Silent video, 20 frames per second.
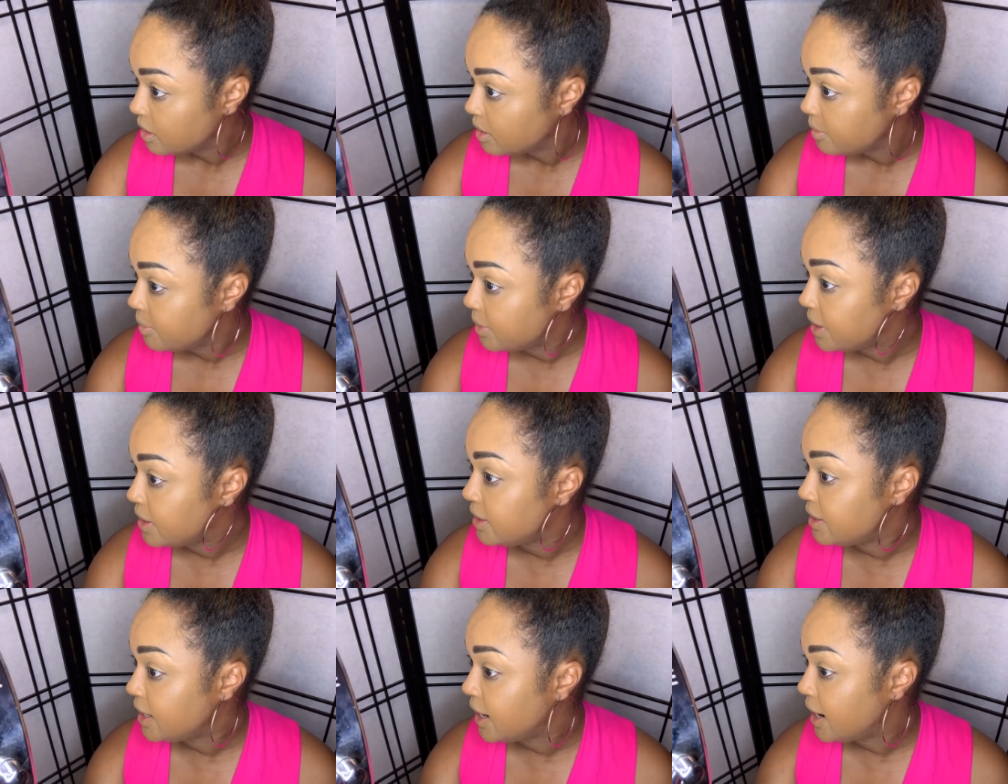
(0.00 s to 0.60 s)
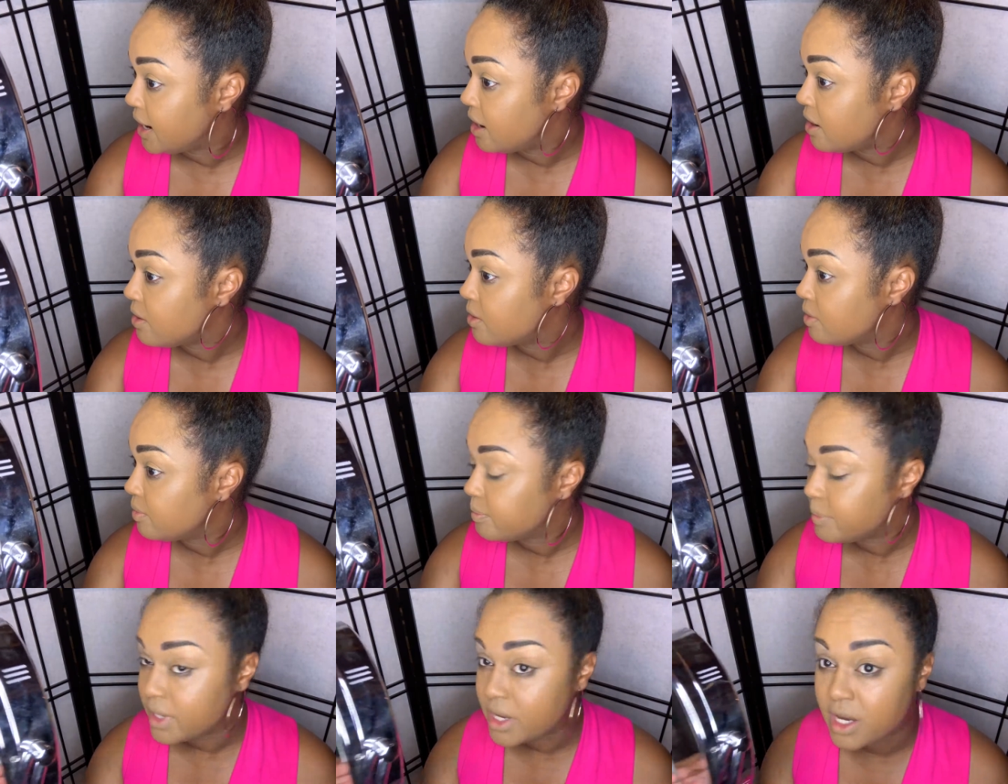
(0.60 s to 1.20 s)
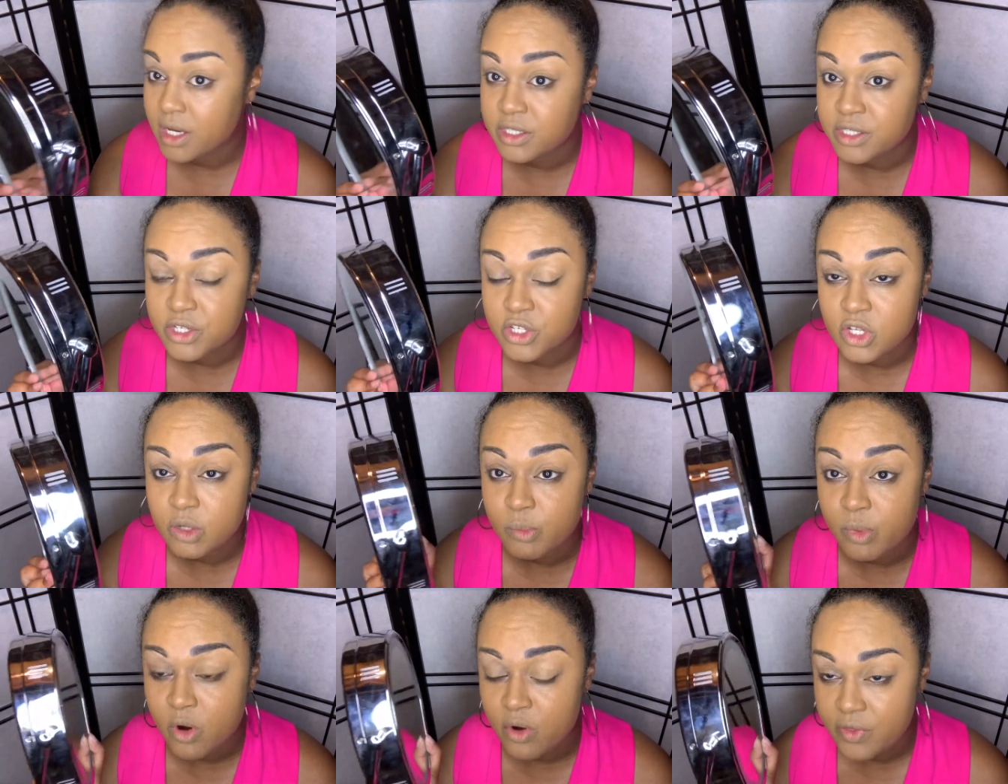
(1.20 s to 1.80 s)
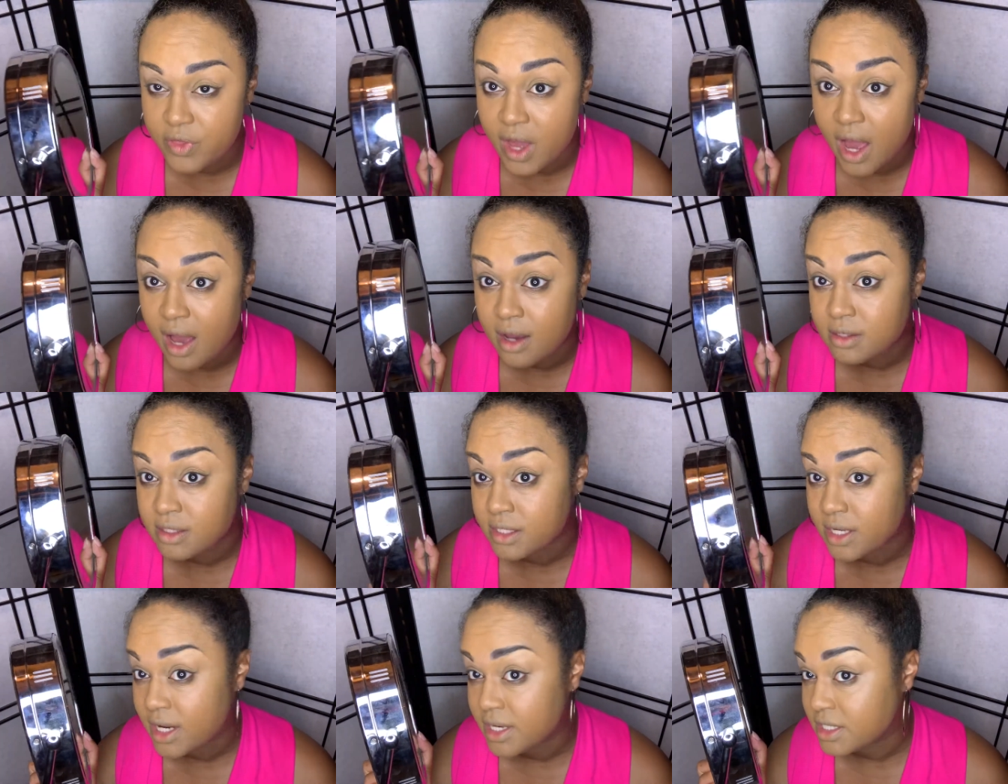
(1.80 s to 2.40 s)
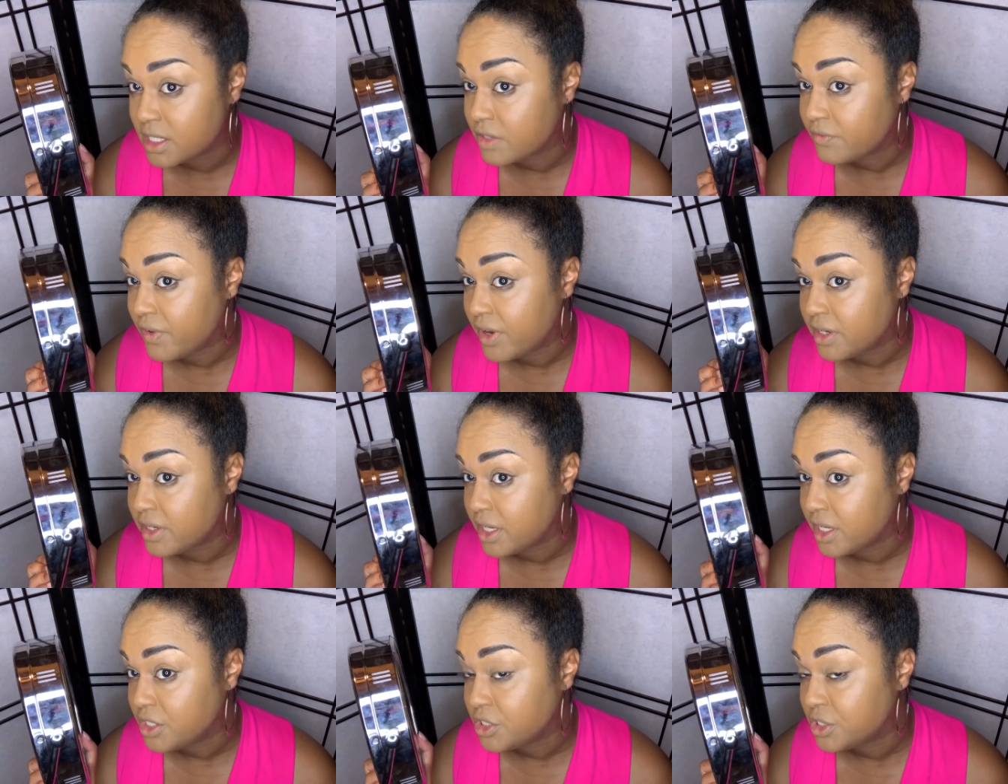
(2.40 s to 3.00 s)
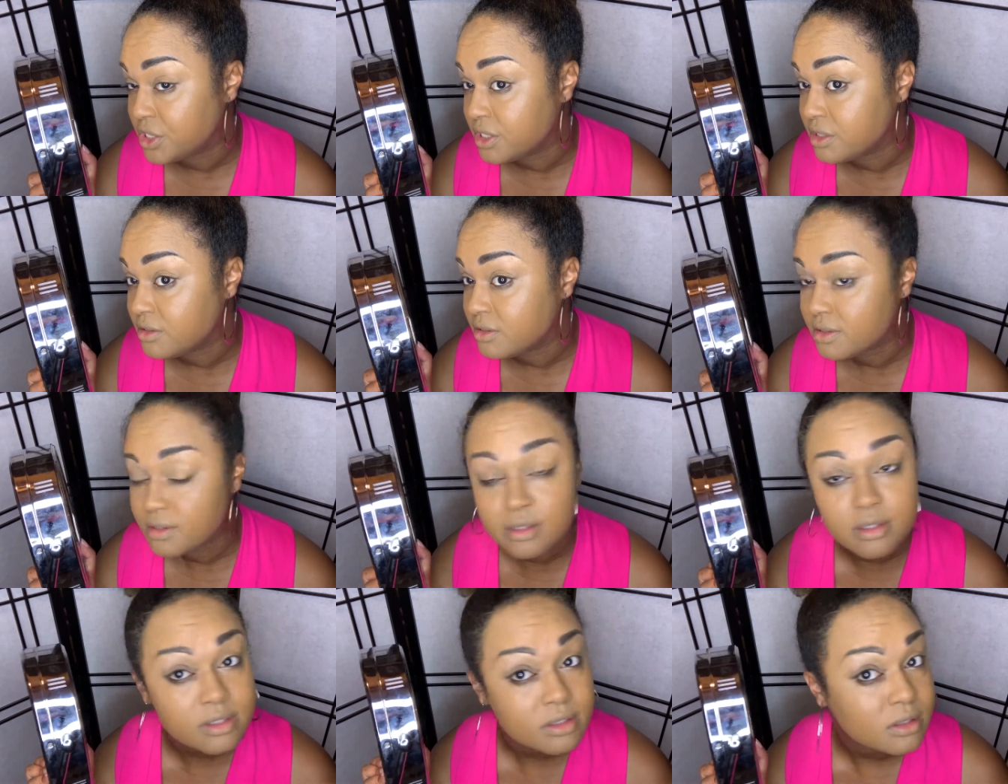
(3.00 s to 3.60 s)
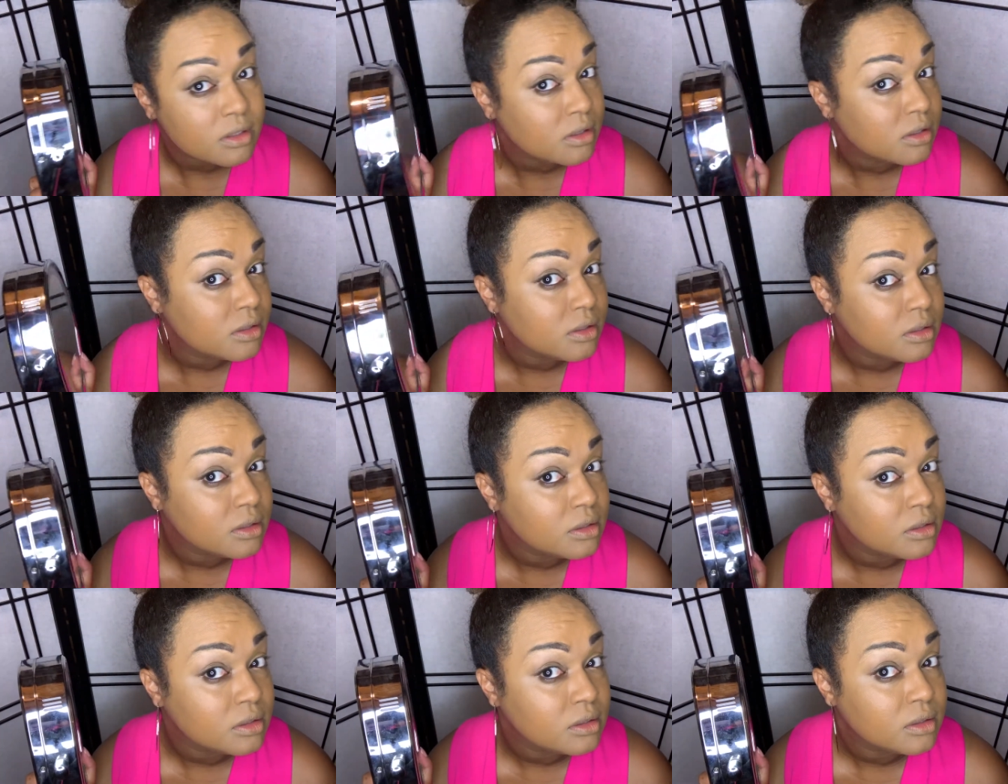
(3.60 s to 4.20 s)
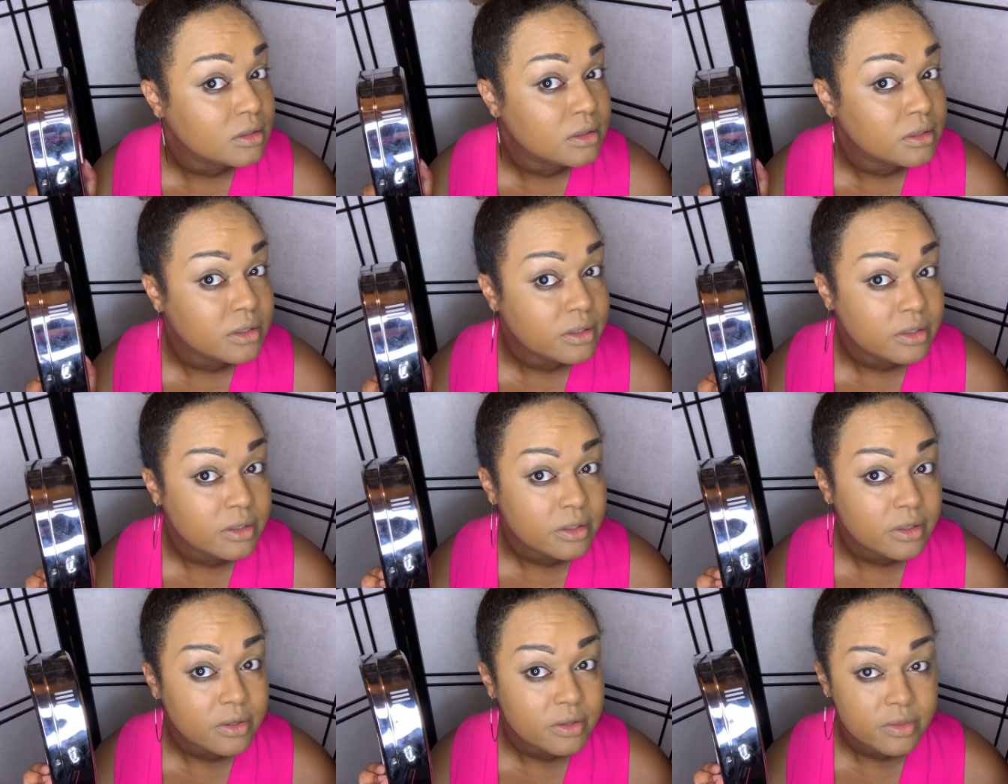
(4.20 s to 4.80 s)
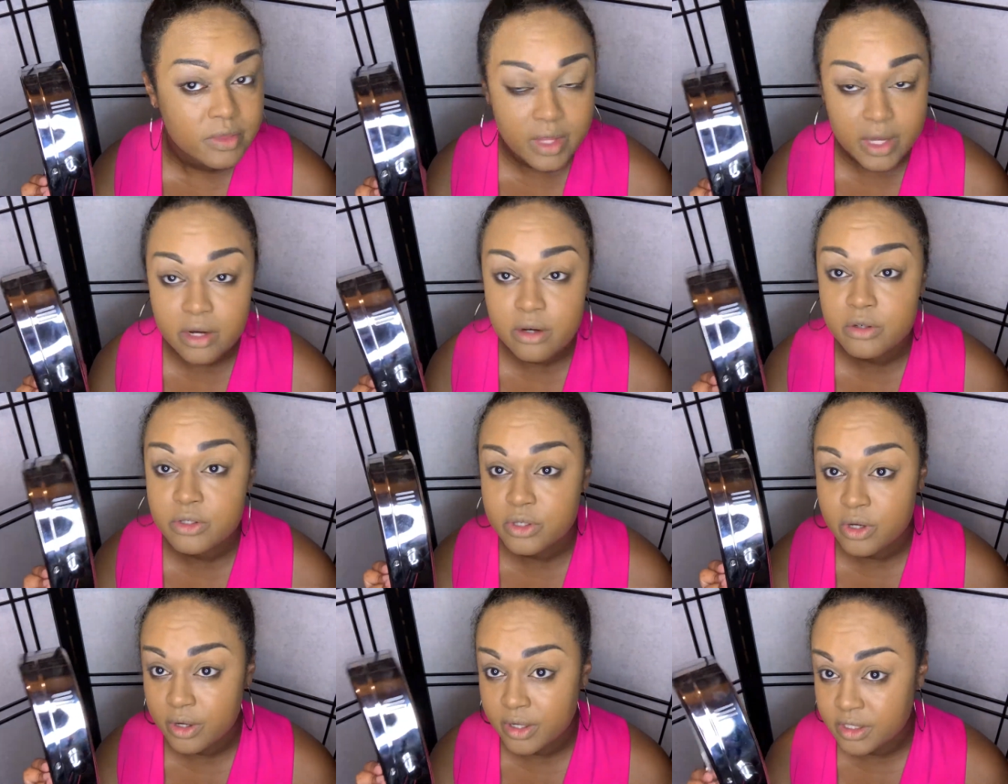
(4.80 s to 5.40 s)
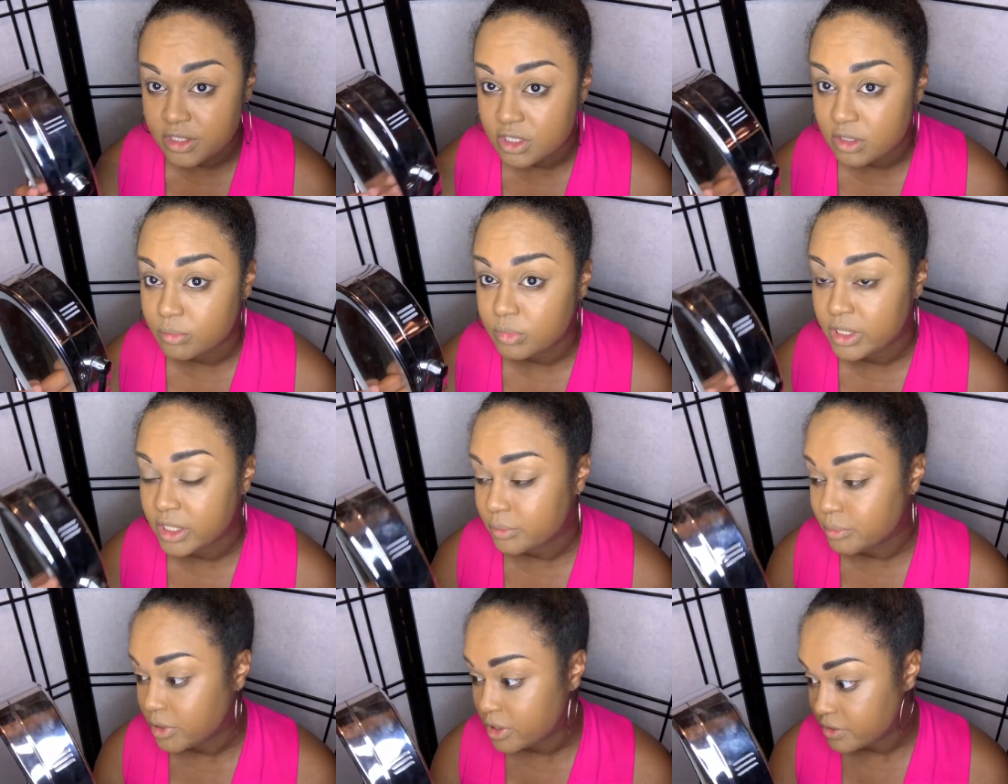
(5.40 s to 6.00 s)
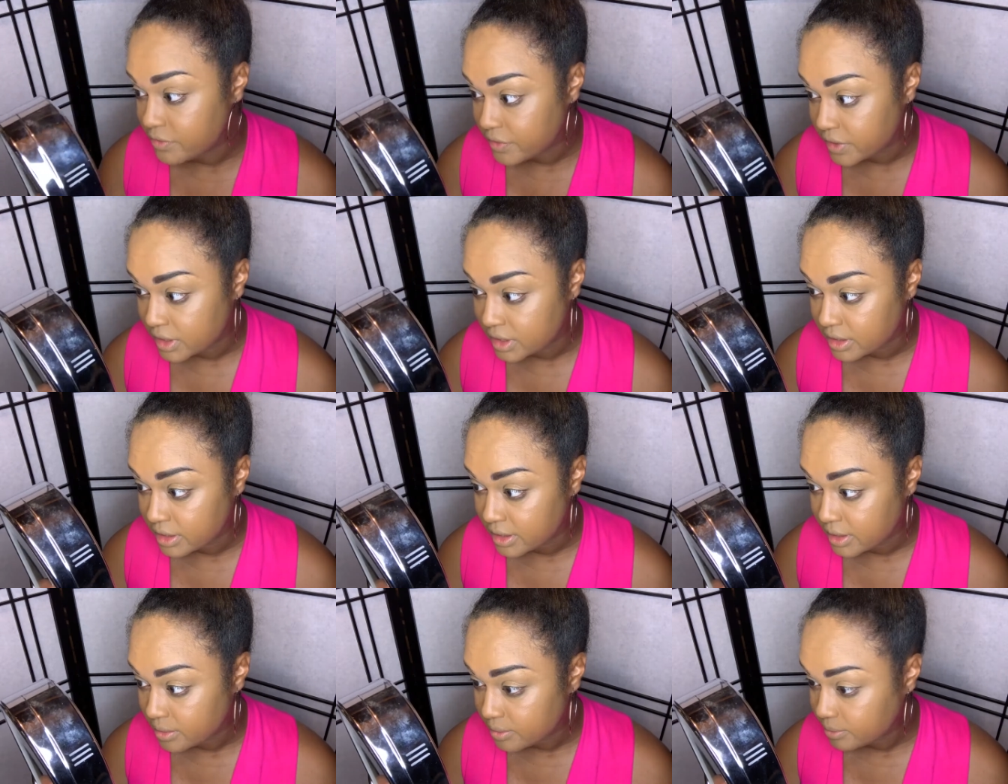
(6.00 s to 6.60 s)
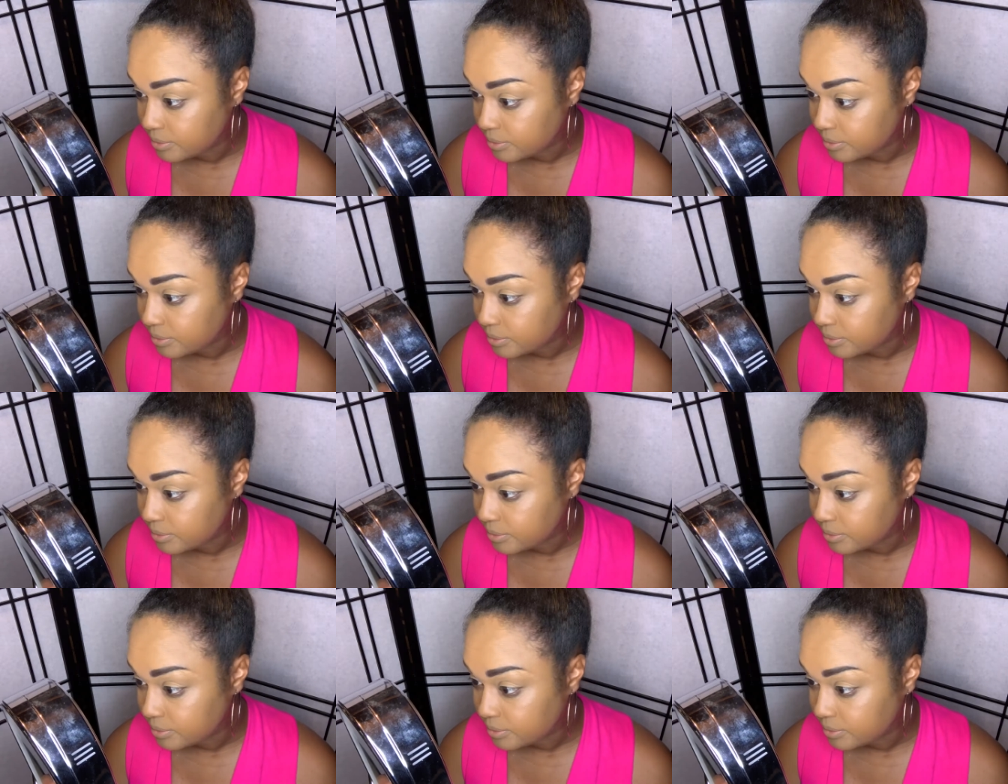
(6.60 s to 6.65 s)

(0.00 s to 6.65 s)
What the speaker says: But now, because these are both oxidizing foundations, they are starting to blend perfectly.